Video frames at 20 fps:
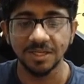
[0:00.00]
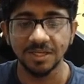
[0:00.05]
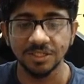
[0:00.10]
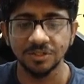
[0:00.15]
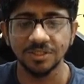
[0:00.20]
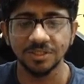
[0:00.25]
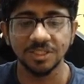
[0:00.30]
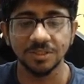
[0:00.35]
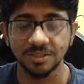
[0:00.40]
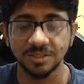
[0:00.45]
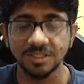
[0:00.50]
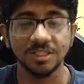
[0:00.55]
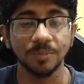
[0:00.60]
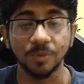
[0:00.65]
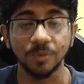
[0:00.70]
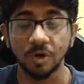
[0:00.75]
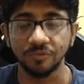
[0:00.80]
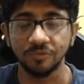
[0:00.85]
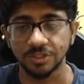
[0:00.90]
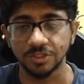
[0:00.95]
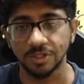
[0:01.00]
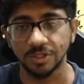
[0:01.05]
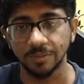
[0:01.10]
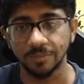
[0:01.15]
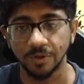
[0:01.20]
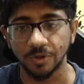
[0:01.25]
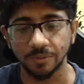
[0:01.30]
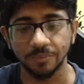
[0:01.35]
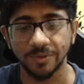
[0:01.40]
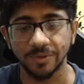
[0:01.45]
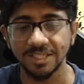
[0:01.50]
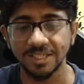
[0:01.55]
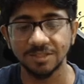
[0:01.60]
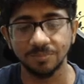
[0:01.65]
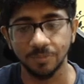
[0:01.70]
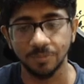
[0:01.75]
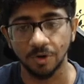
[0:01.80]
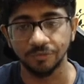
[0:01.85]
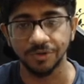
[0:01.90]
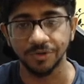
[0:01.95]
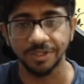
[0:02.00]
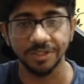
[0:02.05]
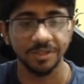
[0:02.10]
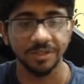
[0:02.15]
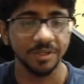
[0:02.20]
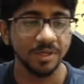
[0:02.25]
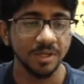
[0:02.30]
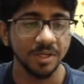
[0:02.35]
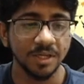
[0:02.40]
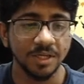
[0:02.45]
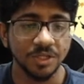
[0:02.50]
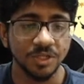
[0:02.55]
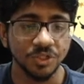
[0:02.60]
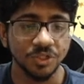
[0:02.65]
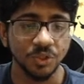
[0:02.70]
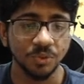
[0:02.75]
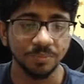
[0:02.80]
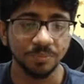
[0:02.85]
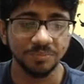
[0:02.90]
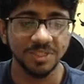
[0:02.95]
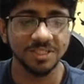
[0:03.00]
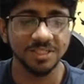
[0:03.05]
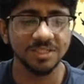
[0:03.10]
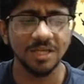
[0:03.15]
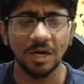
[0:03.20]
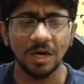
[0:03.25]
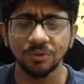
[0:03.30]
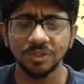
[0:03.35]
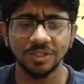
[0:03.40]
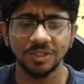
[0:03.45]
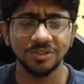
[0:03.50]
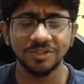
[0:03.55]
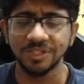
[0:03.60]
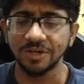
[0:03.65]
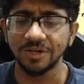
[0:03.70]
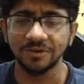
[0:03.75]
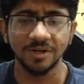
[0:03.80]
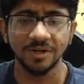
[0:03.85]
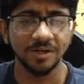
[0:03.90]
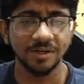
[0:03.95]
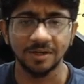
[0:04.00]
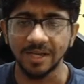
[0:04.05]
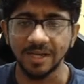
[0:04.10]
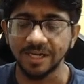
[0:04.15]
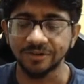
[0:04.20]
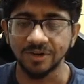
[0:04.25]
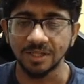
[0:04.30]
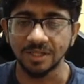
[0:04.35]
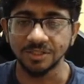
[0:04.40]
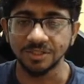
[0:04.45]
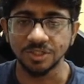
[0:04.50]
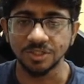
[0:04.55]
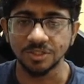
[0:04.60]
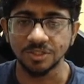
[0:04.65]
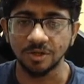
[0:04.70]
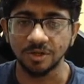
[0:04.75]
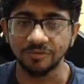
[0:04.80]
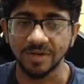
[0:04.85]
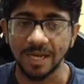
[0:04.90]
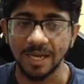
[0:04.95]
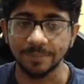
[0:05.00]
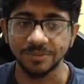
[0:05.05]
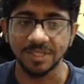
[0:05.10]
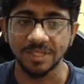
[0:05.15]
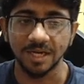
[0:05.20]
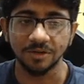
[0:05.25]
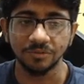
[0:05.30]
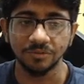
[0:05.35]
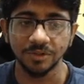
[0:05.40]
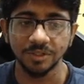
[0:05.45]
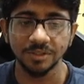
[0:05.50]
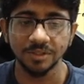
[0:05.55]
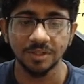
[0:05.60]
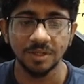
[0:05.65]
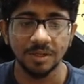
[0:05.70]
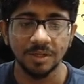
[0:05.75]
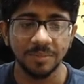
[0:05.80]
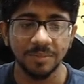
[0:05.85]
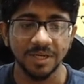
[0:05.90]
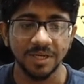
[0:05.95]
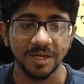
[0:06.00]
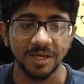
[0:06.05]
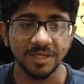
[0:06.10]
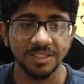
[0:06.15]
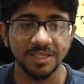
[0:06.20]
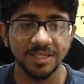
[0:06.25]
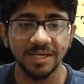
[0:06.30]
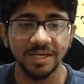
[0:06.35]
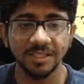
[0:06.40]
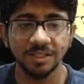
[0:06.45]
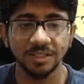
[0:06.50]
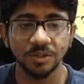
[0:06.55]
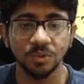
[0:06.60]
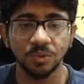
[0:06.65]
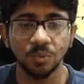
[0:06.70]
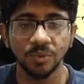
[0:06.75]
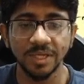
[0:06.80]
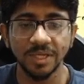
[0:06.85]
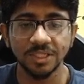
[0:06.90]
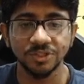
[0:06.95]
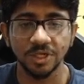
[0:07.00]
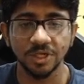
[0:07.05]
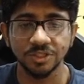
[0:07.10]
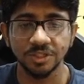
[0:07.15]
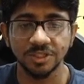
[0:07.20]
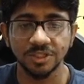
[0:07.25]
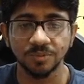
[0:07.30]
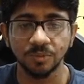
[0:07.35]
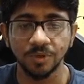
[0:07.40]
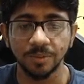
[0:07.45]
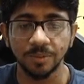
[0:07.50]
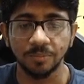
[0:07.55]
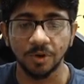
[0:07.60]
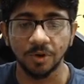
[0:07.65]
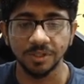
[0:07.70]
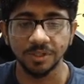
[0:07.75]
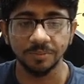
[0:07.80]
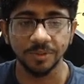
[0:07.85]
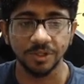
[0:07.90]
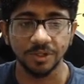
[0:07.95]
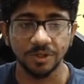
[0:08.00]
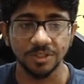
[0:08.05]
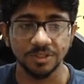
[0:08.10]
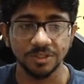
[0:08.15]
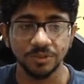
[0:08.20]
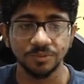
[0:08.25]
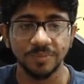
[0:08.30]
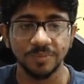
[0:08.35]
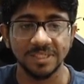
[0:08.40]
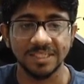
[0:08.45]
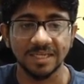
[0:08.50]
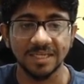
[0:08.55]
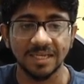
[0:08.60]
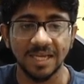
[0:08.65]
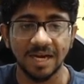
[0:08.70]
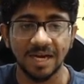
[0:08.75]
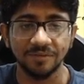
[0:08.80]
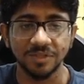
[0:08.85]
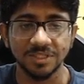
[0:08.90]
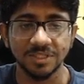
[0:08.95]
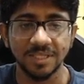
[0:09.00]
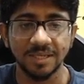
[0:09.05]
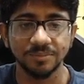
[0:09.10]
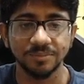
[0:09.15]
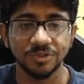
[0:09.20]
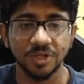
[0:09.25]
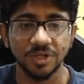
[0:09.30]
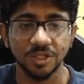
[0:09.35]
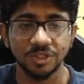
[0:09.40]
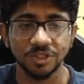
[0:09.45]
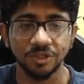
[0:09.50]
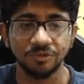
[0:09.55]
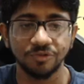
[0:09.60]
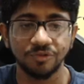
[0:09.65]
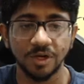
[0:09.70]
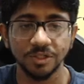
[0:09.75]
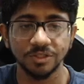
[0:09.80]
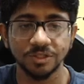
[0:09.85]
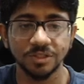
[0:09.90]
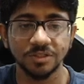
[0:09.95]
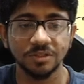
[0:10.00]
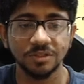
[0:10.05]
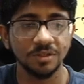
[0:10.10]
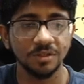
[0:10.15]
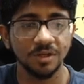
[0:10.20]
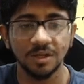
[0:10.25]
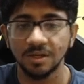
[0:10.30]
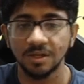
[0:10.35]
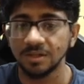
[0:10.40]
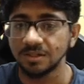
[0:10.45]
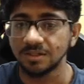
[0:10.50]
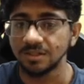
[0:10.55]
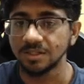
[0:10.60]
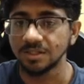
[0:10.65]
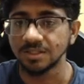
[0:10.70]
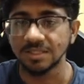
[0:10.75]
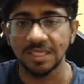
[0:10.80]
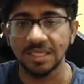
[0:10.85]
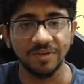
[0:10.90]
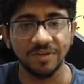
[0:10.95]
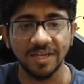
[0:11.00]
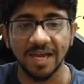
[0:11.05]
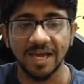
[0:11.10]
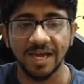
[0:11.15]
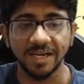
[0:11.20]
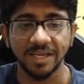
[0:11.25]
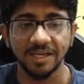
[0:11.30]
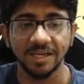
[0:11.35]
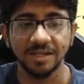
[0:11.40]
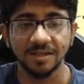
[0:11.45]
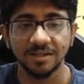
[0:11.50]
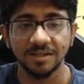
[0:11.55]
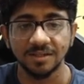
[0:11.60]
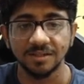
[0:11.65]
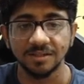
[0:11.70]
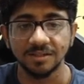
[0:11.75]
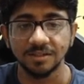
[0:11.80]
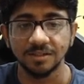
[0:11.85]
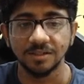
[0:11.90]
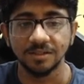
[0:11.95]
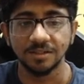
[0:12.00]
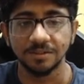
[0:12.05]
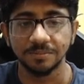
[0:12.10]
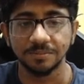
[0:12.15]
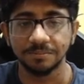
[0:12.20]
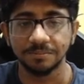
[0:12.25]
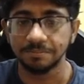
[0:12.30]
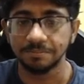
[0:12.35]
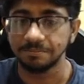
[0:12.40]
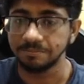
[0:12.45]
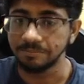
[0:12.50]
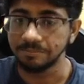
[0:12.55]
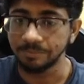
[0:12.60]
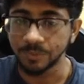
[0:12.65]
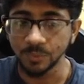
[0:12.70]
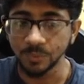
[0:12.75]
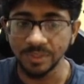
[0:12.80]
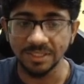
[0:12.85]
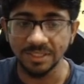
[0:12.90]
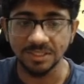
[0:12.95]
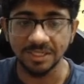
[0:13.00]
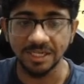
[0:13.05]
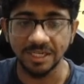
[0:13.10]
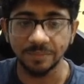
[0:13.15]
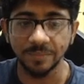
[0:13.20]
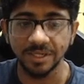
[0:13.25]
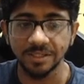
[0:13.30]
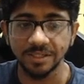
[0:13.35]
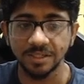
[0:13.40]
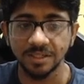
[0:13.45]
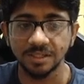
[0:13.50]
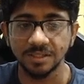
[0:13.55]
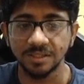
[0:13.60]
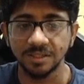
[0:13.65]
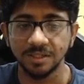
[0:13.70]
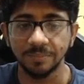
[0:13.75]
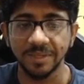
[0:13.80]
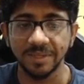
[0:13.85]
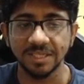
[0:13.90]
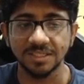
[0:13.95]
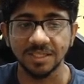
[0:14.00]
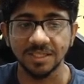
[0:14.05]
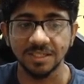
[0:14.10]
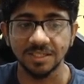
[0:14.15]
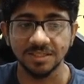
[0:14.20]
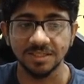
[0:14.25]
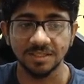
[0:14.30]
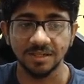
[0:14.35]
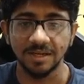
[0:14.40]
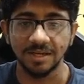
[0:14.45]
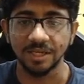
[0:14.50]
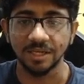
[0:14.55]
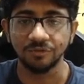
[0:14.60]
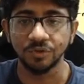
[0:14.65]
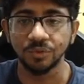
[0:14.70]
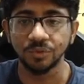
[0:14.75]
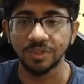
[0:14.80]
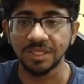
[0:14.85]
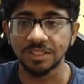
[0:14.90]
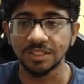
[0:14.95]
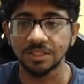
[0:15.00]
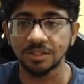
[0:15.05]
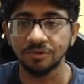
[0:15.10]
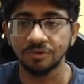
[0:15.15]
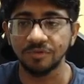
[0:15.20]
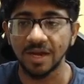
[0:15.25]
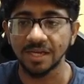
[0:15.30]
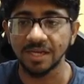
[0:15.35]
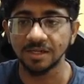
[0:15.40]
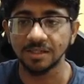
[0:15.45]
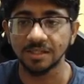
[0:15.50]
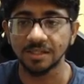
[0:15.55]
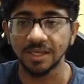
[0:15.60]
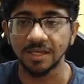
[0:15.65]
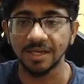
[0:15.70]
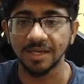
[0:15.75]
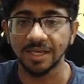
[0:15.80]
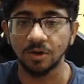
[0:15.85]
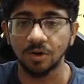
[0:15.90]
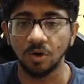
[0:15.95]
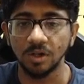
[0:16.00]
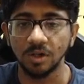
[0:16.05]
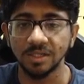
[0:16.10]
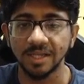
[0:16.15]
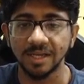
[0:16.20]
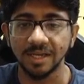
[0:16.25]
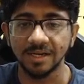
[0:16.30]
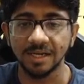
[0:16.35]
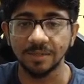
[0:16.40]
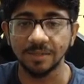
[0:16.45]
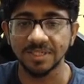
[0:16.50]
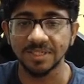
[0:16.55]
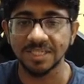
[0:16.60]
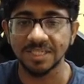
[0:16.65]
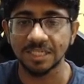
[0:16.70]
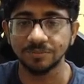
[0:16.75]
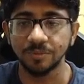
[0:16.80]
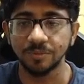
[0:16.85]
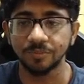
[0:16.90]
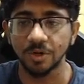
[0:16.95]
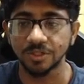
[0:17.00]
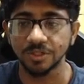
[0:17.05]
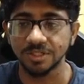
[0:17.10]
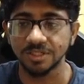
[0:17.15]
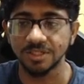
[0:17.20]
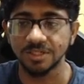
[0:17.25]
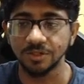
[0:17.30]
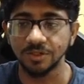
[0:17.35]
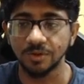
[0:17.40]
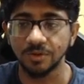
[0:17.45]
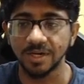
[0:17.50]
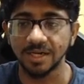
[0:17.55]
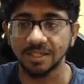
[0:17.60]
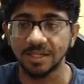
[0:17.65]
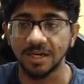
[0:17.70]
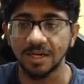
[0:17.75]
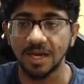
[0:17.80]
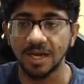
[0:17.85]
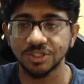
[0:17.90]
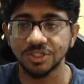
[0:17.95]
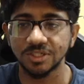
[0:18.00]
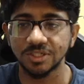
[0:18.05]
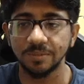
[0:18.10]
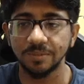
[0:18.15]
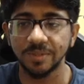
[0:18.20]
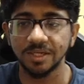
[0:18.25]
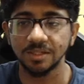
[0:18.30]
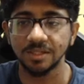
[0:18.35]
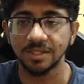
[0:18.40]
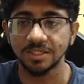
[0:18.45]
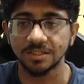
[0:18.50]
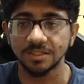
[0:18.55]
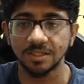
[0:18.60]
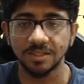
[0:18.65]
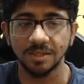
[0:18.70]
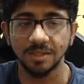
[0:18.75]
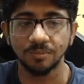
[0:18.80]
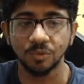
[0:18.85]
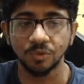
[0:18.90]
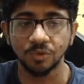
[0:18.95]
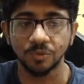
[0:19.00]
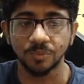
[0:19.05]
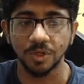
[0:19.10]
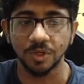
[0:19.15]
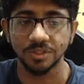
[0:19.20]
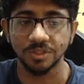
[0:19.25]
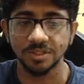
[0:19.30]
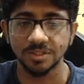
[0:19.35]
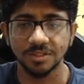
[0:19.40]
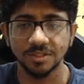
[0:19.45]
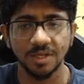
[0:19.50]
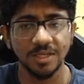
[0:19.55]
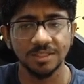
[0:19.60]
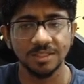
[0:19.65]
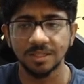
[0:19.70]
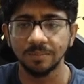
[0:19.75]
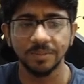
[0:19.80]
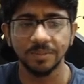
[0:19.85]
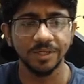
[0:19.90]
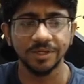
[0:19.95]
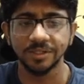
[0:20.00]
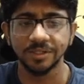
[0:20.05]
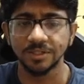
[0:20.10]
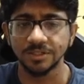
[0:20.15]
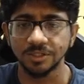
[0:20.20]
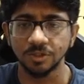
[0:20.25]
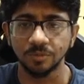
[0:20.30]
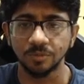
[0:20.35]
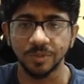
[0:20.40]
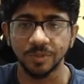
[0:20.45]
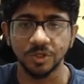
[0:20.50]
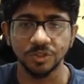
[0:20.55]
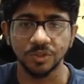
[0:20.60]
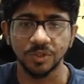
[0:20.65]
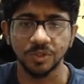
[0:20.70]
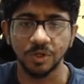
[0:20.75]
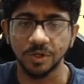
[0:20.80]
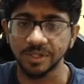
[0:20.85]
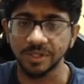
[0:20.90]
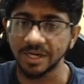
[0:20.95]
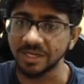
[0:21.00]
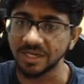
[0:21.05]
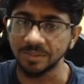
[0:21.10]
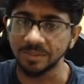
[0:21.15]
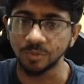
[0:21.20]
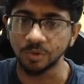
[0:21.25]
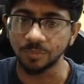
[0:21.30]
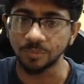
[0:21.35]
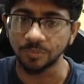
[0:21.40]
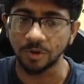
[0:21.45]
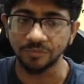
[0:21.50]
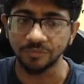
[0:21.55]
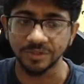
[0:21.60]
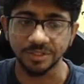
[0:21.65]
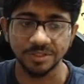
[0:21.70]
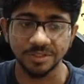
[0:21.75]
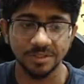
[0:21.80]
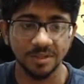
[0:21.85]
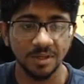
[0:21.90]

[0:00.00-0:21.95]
So this is the profit side, not price, profit. So this is how the general like transitions of knapsack work. But understanding the coding structure is more important because you basically have the same structure: function, the saving array, the pruning statement, the base case. Like if you reach the final thing, like all the n elements has been processed and you are at the last element, there is nothing more to process, simply return 0 because you cannot get any more profits.